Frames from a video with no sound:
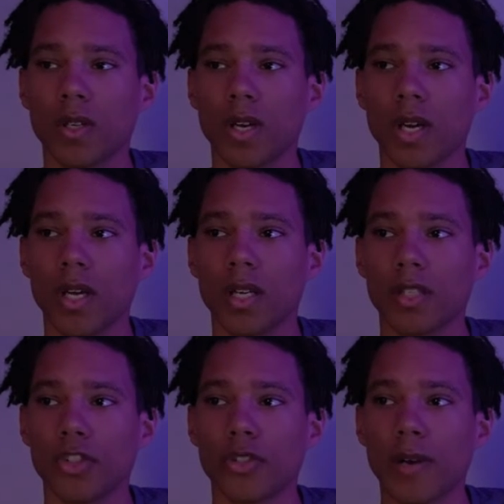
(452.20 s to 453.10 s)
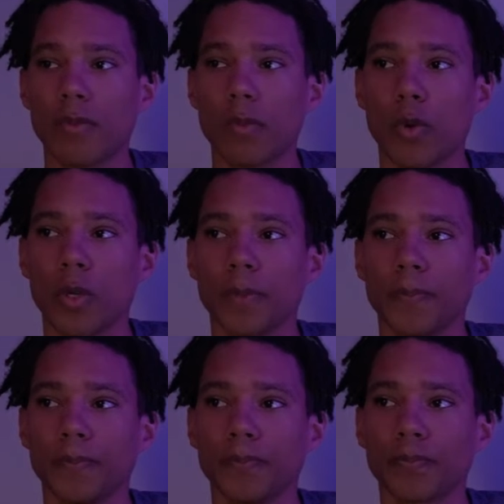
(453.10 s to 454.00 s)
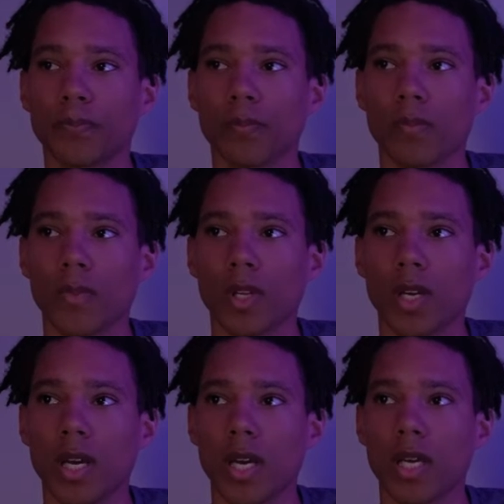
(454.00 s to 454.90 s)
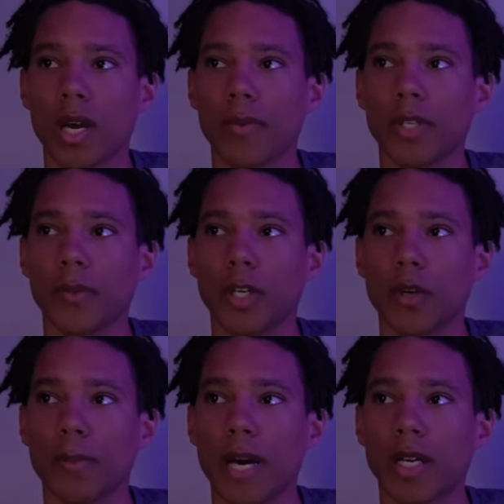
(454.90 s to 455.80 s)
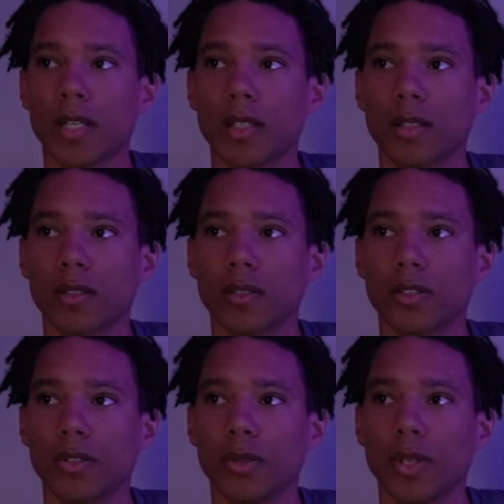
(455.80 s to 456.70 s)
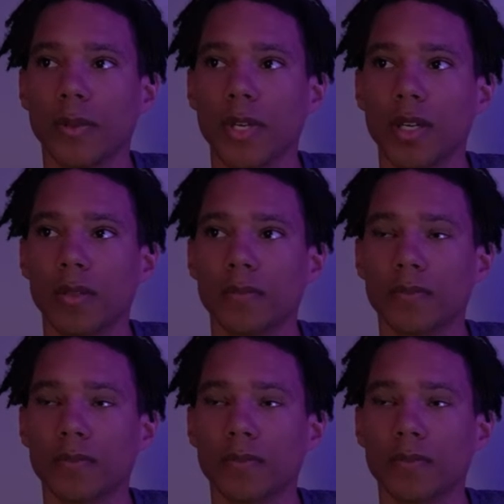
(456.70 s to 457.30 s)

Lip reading: and travel more, and I really want to go back to Korea,